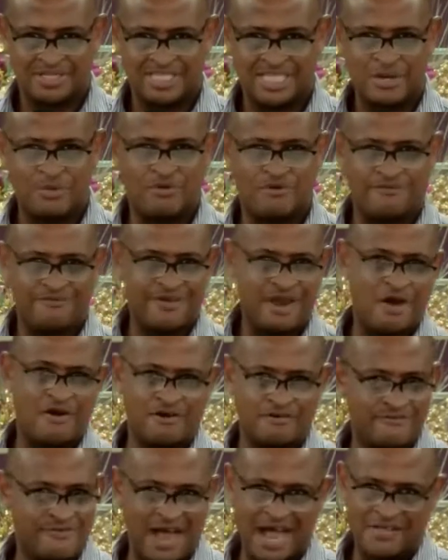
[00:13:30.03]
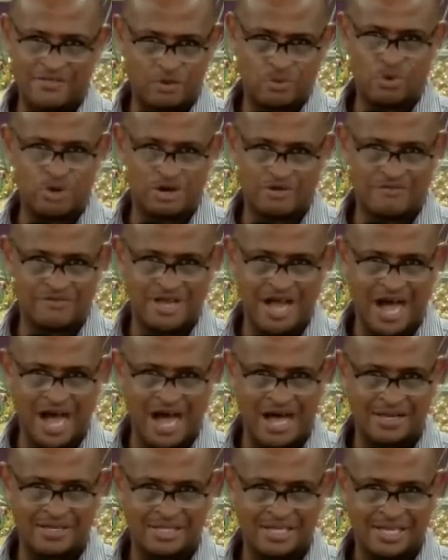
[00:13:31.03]
that will verify the word of
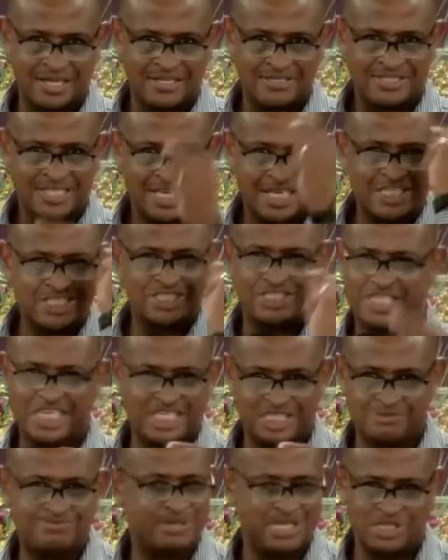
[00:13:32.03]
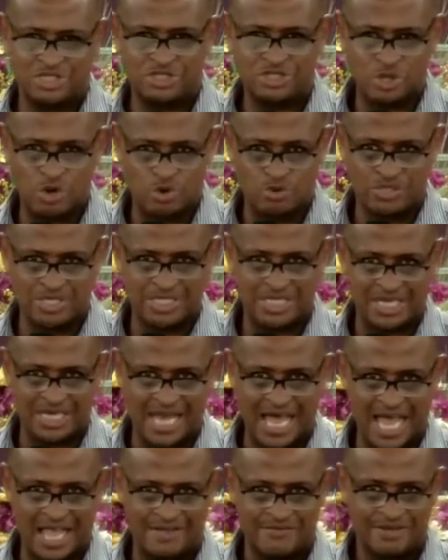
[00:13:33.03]
God that has just been sown in your
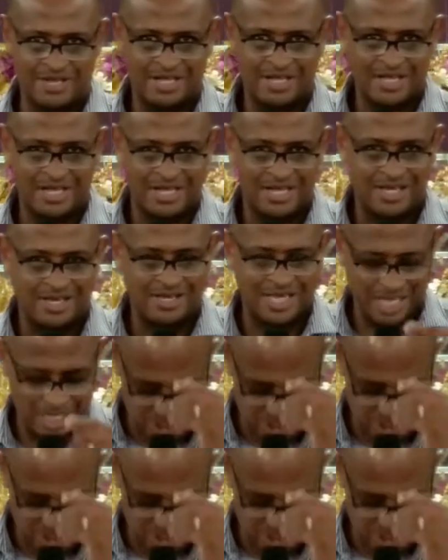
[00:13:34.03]
life. Let